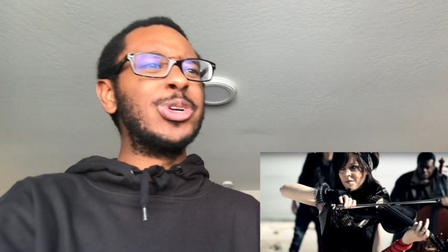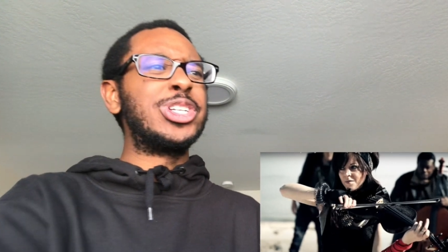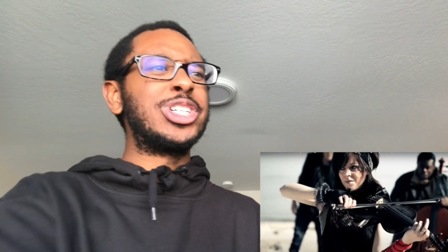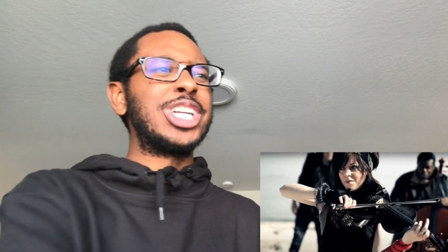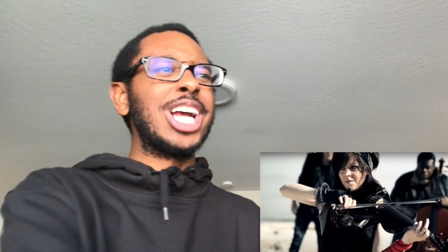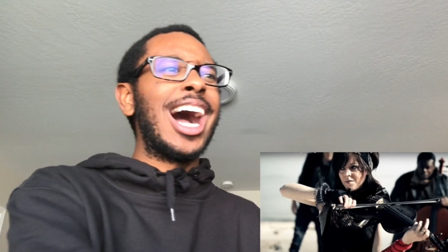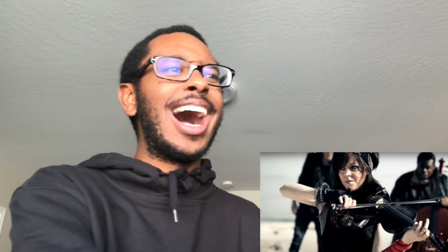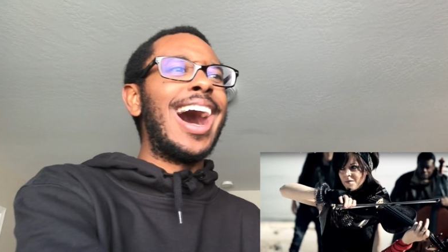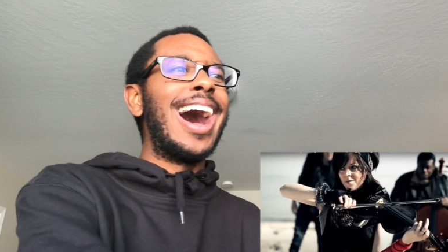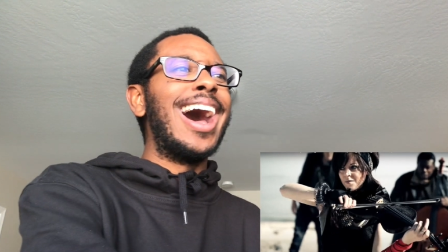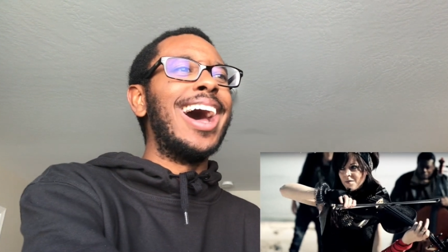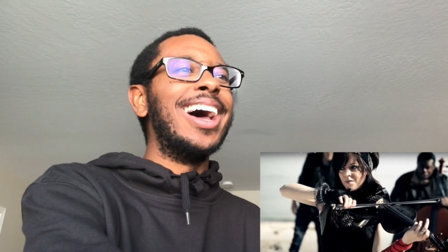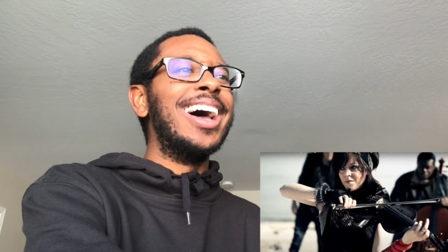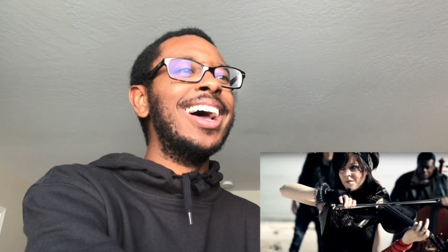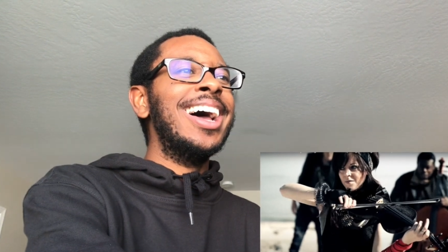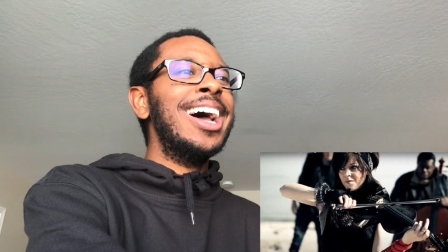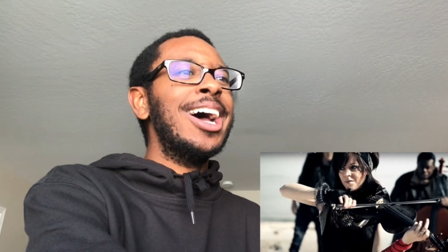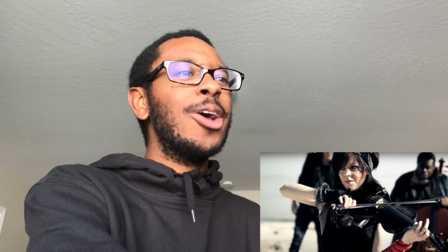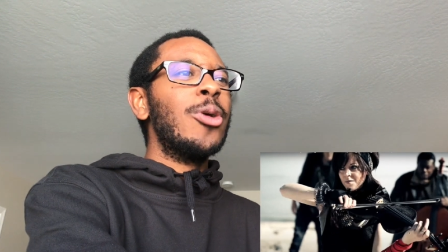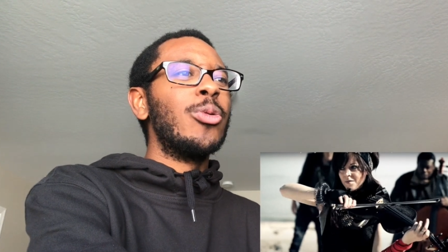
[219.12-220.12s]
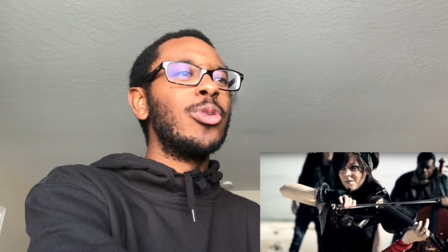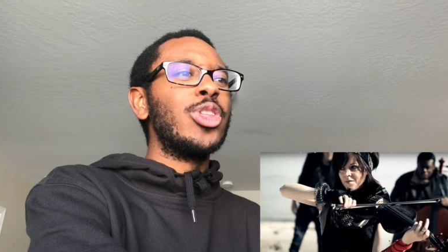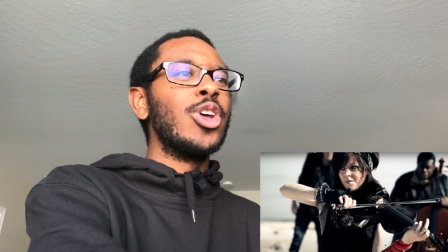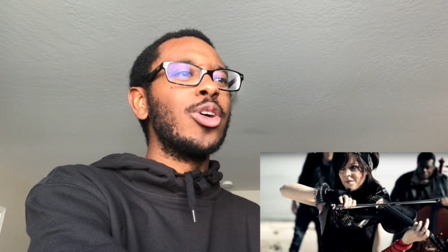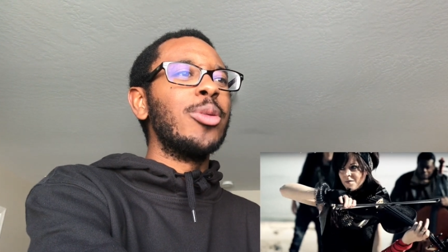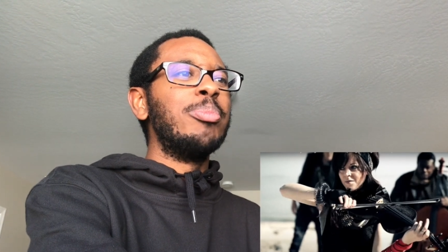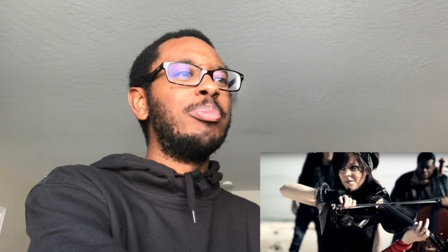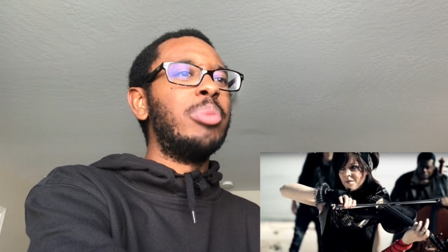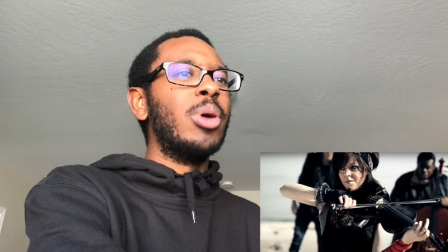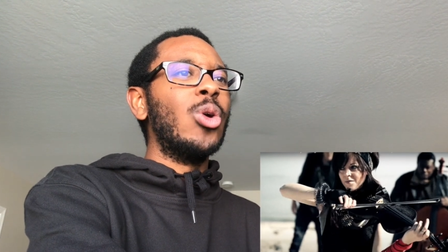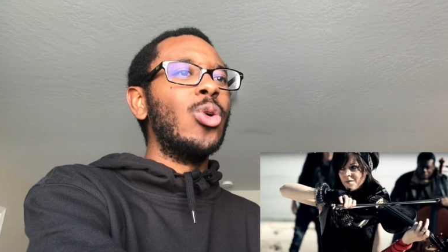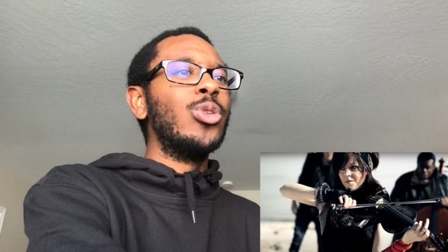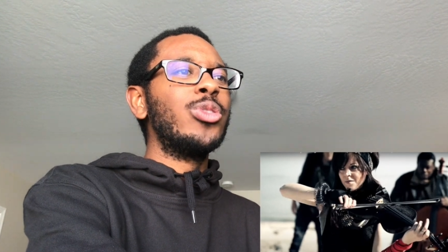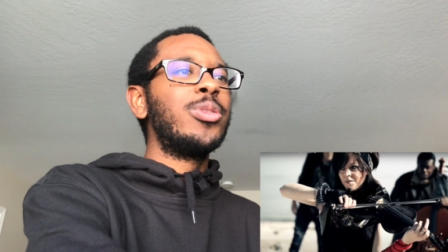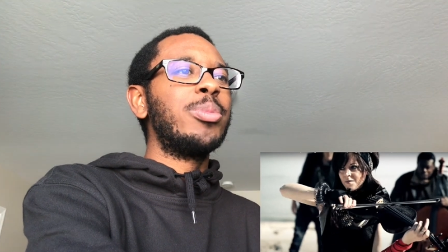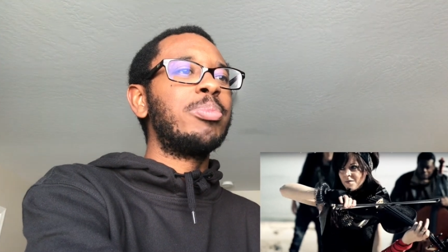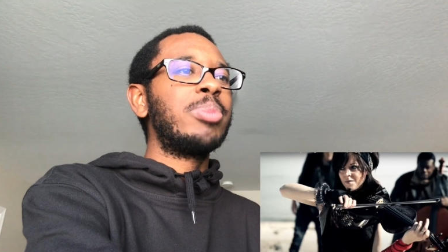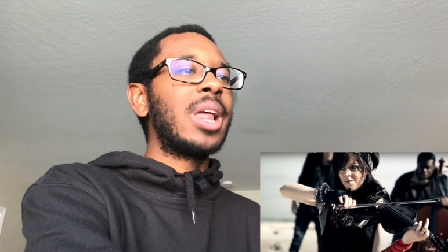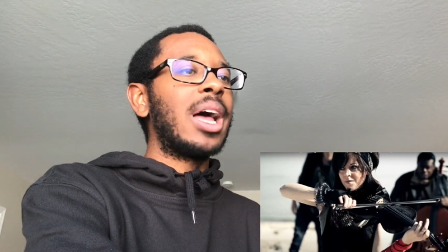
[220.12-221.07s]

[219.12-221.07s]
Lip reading: shot where they're both,